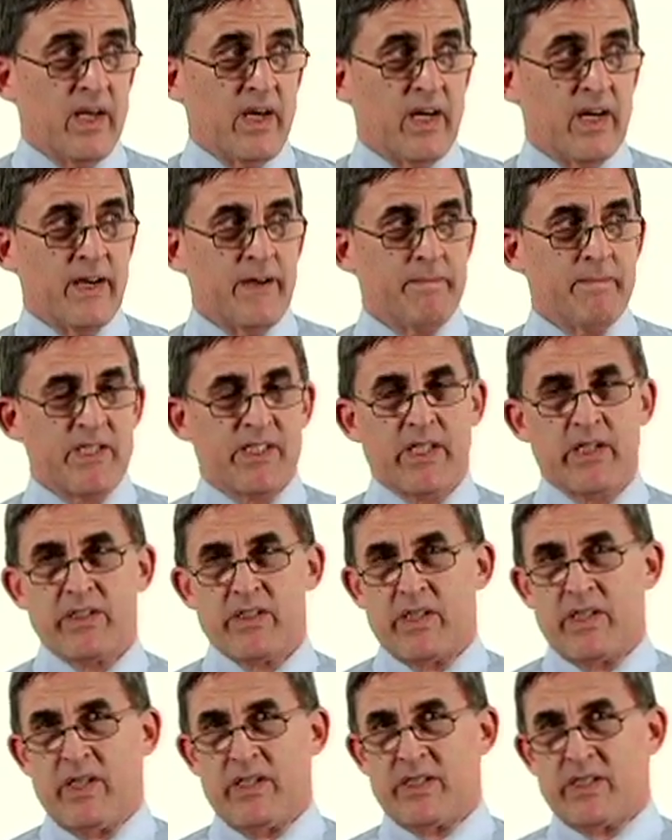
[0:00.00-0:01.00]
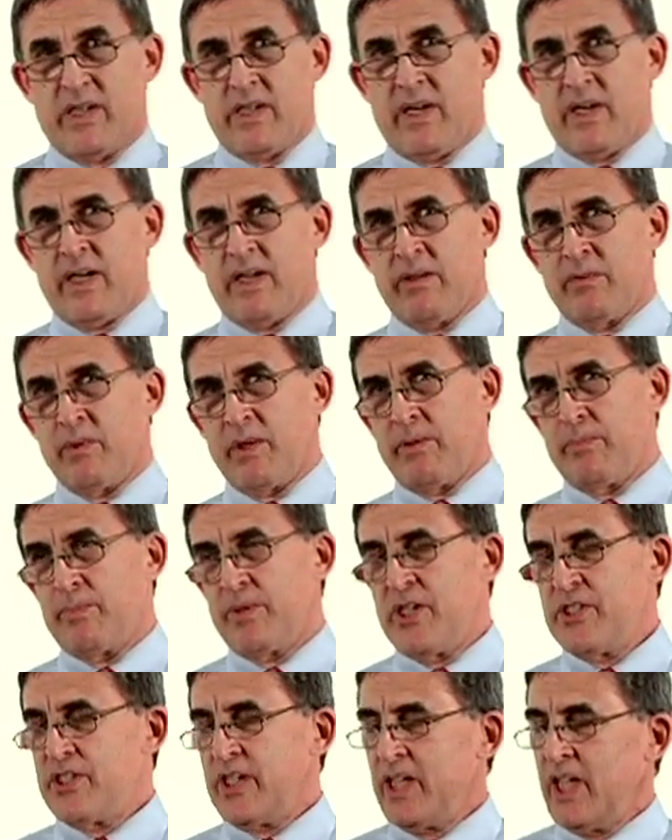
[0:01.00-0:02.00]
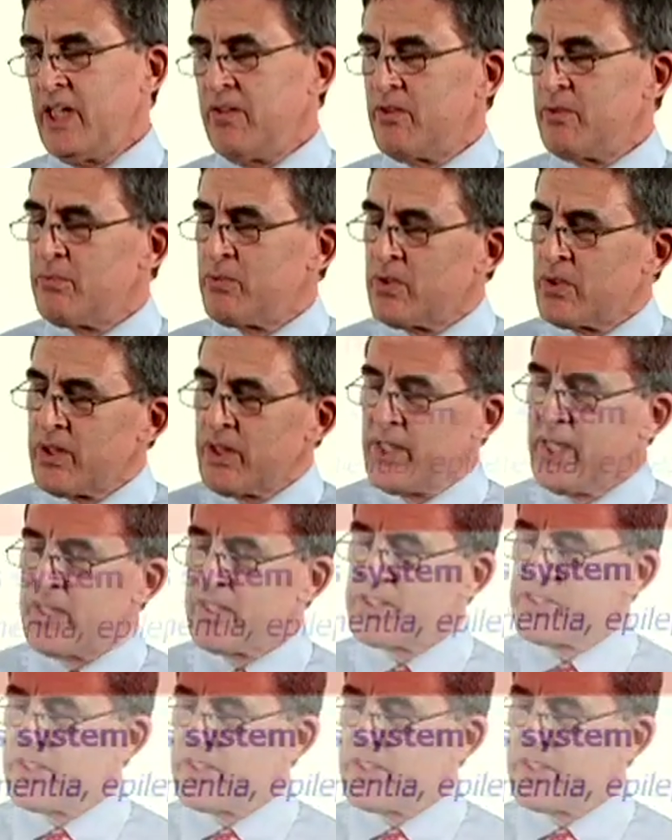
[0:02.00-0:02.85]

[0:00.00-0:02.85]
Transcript: We're appreciating even more now the